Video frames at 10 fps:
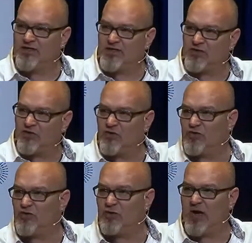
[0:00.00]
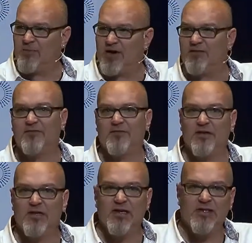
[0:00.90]
is all above
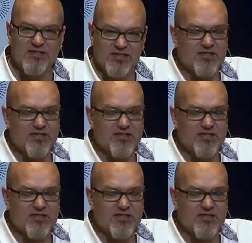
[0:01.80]
and sits